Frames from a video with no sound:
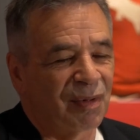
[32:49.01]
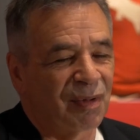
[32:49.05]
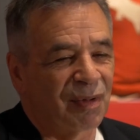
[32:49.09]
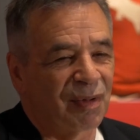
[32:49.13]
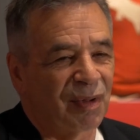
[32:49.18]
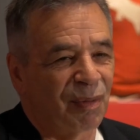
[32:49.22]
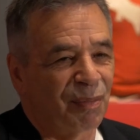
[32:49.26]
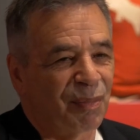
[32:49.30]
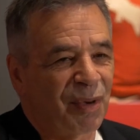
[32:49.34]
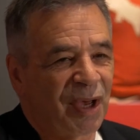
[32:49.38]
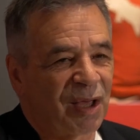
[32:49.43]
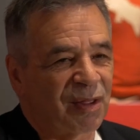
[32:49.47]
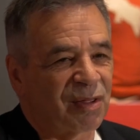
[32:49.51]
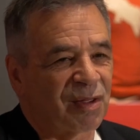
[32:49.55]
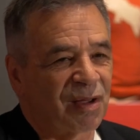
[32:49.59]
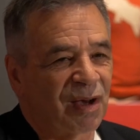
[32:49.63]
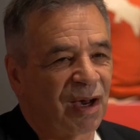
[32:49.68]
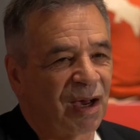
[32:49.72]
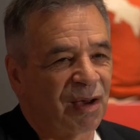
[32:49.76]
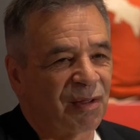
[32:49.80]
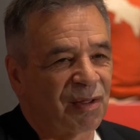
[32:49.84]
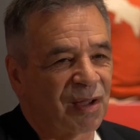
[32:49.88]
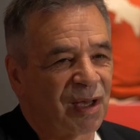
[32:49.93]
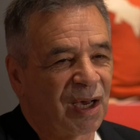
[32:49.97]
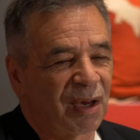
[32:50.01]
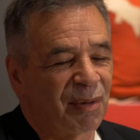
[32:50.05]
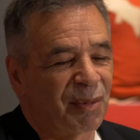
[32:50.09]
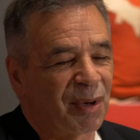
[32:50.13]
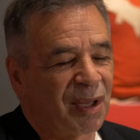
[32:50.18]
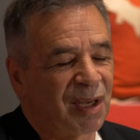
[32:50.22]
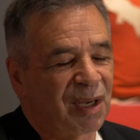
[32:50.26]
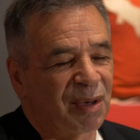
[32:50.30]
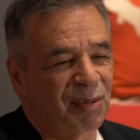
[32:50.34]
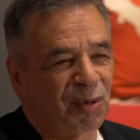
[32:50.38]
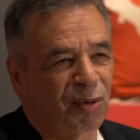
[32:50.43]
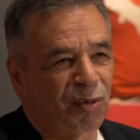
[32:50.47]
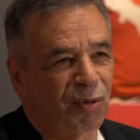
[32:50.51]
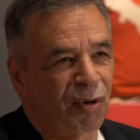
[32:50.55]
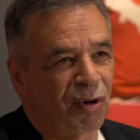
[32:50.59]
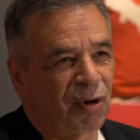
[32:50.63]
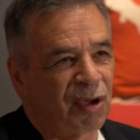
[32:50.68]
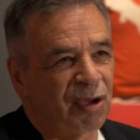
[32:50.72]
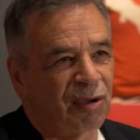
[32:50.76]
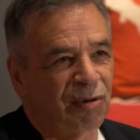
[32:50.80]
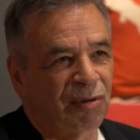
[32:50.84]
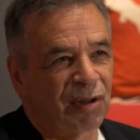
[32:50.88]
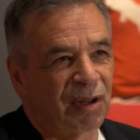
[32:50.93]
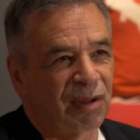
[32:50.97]
the best guy is a guy by the name of
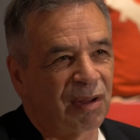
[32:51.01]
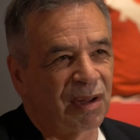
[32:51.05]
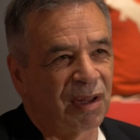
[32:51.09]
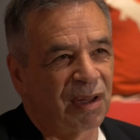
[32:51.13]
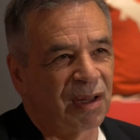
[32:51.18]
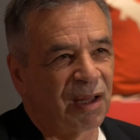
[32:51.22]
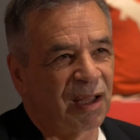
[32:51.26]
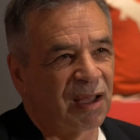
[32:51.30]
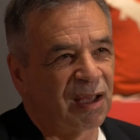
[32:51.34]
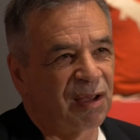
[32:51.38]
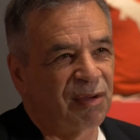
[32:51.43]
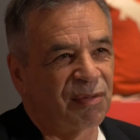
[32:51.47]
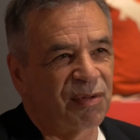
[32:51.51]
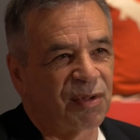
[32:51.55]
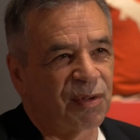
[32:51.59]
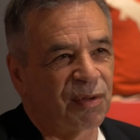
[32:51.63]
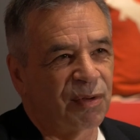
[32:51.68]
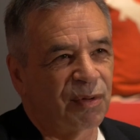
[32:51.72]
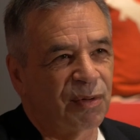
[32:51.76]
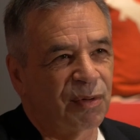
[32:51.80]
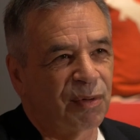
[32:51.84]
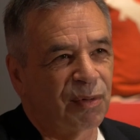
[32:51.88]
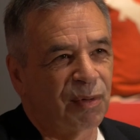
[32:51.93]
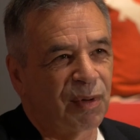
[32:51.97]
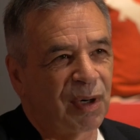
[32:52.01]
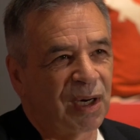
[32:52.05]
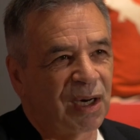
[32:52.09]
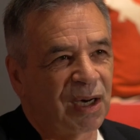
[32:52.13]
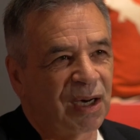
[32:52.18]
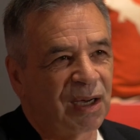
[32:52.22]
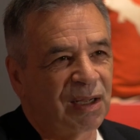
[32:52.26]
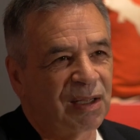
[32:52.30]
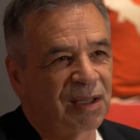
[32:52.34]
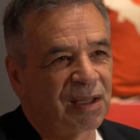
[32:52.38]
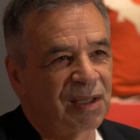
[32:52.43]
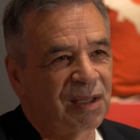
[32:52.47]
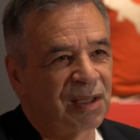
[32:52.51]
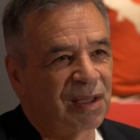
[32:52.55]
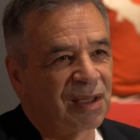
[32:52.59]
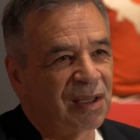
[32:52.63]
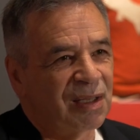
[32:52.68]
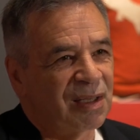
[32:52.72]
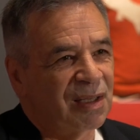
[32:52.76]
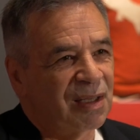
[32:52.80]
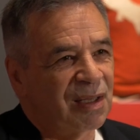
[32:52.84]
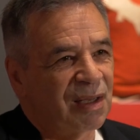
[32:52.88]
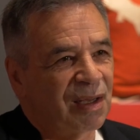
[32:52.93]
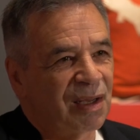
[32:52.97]
Rory Glaves who uh,
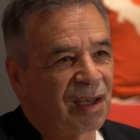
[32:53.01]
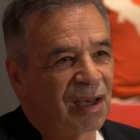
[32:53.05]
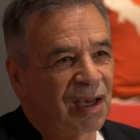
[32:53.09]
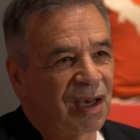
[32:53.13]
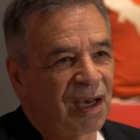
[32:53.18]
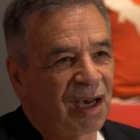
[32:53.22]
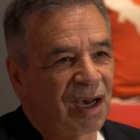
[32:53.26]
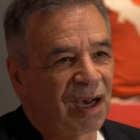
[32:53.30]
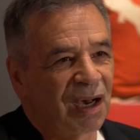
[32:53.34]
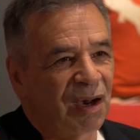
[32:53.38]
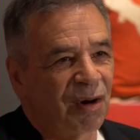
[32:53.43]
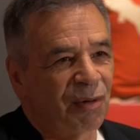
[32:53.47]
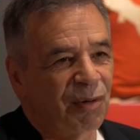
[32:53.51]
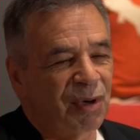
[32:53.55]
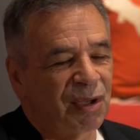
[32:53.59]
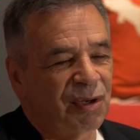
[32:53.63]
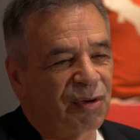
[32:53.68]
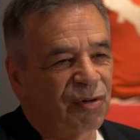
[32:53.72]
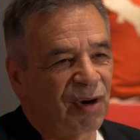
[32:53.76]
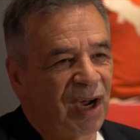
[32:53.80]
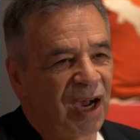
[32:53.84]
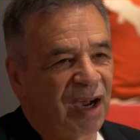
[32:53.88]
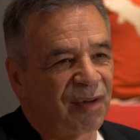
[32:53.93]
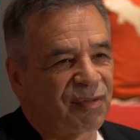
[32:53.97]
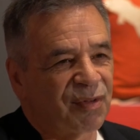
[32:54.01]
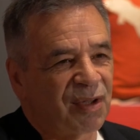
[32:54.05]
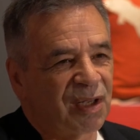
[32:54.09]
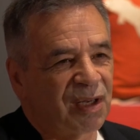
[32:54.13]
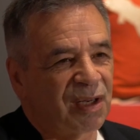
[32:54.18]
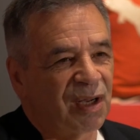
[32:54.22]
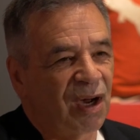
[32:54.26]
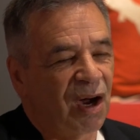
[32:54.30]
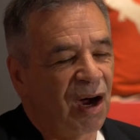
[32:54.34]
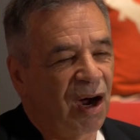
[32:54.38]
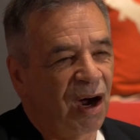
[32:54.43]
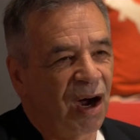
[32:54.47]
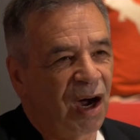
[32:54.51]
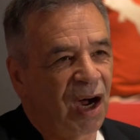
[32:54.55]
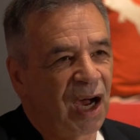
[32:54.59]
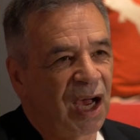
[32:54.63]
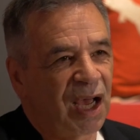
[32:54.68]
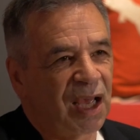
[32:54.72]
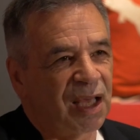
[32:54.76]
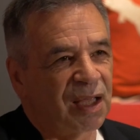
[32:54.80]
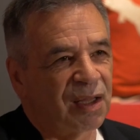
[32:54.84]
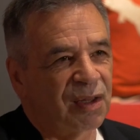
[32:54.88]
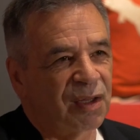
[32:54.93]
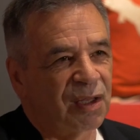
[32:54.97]
uh, we drafted
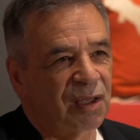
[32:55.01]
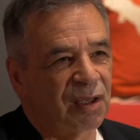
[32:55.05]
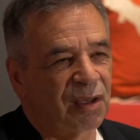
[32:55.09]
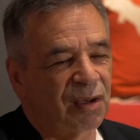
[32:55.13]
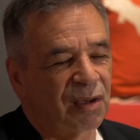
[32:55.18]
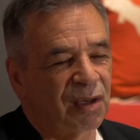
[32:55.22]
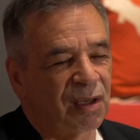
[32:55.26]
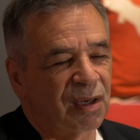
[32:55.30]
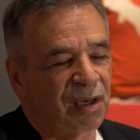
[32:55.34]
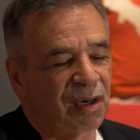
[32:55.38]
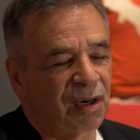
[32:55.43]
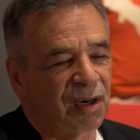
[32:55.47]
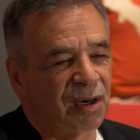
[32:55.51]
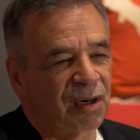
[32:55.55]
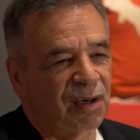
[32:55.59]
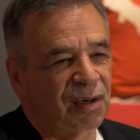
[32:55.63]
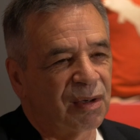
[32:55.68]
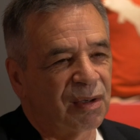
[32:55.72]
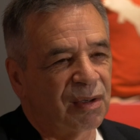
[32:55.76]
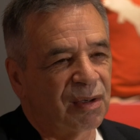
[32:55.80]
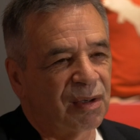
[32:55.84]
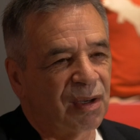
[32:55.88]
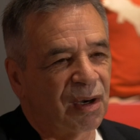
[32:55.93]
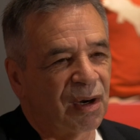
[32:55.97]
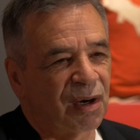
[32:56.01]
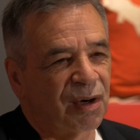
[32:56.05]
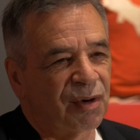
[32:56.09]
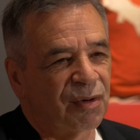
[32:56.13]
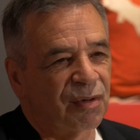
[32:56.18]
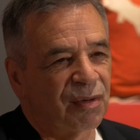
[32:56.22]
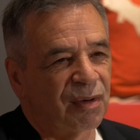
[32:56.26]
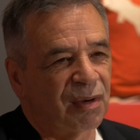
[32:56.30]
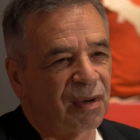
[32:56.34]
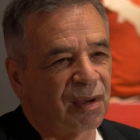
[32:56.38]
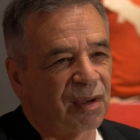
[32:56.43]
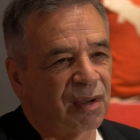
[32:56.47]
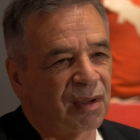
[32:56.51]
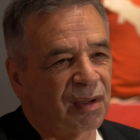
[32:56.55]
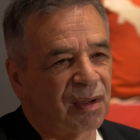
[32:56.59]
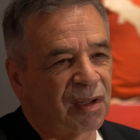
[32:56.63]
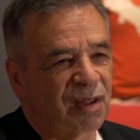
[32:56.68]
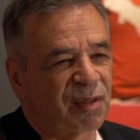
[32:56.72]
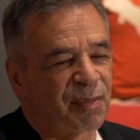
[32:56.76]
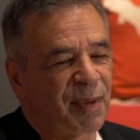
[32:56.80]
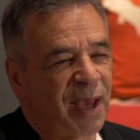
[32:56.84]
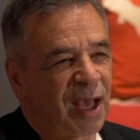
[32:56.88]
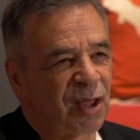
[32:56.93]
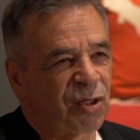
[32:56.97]
high in the in our our
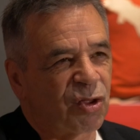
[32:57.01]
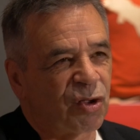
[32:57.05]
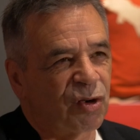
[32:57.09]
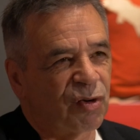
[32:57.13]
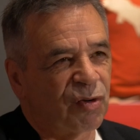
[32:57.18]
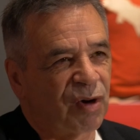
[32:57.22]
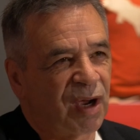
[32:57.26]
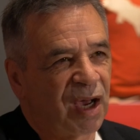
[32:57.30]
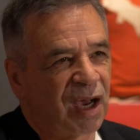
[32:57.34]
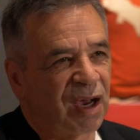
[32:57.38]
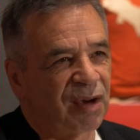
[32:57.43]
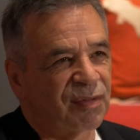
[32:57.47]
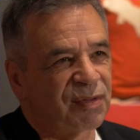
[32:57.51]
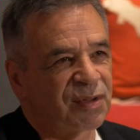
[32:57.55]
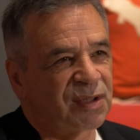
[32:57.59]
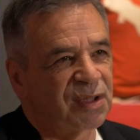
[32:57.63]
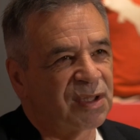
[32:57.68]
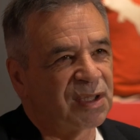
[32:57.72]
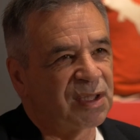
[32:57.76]
expansion draft.